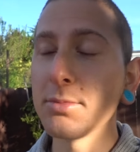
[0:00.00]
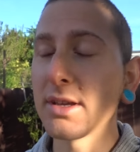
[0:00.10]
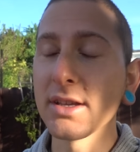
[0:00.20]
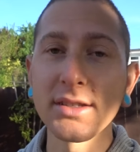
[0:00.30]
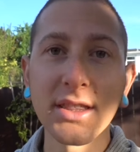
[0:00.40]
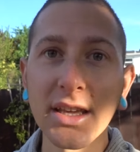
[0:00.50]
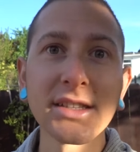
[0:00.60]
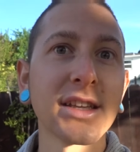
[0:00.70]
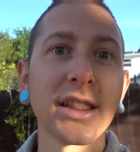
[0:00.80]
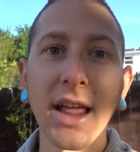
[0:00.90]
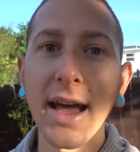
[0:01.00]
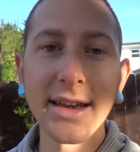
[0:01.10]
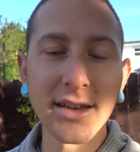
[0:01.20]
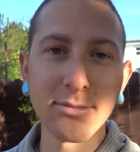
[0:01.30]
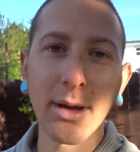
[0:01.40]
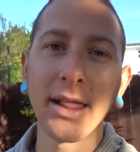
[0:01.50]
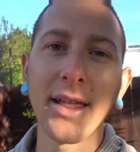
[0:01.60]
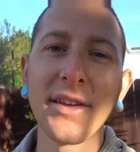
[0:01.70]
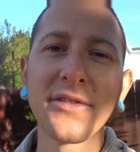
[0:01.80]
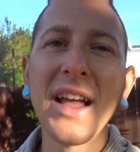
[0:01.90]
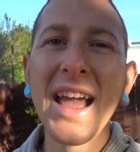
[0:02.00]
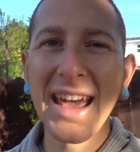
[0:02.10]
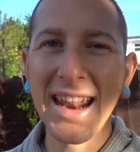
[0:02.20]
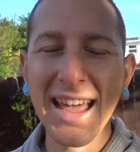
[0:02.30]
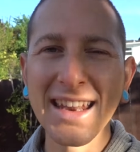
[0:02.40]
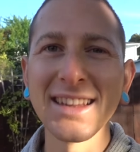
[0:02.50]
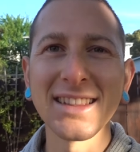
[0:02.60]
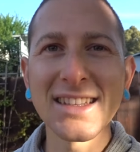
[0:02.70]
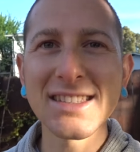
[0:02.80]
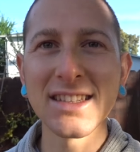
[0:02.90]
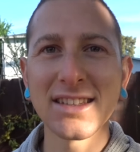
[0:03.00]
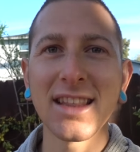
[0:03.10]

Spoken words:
because things aligned in my life and I had to listen to